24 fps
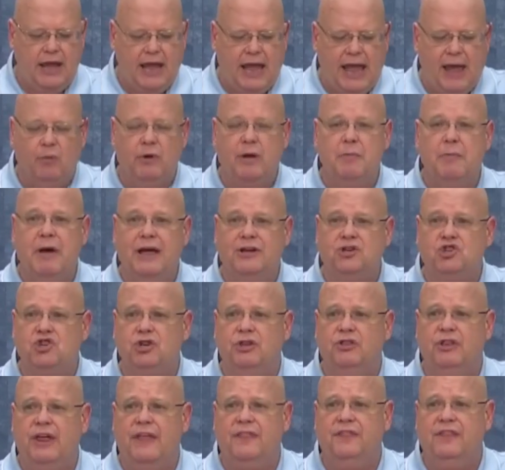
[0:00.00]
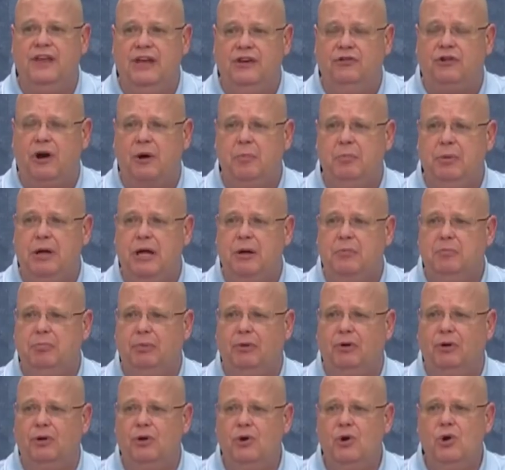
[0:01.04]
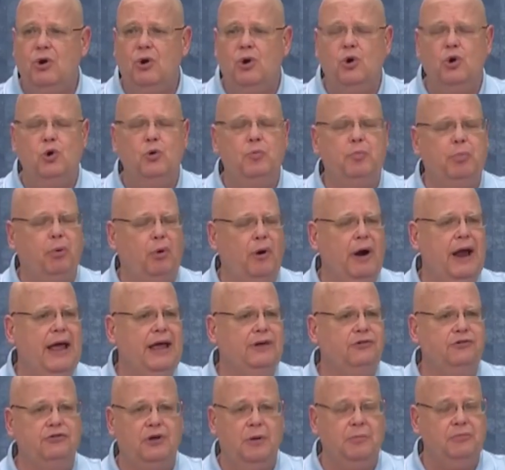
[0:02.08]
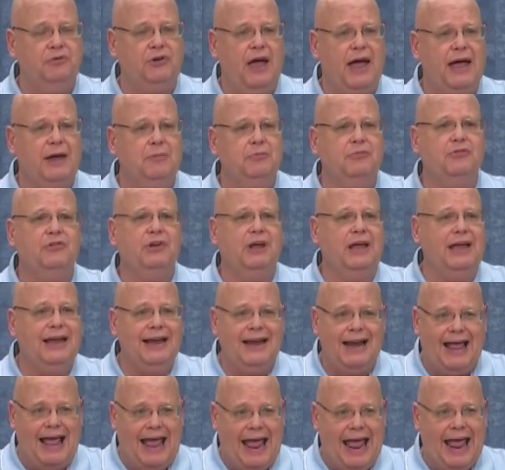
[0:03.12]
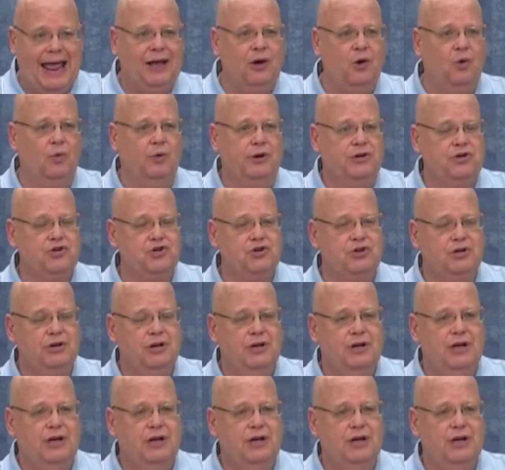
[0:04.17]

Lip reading: And we mentioned that these are people who pray sometimes in anguish.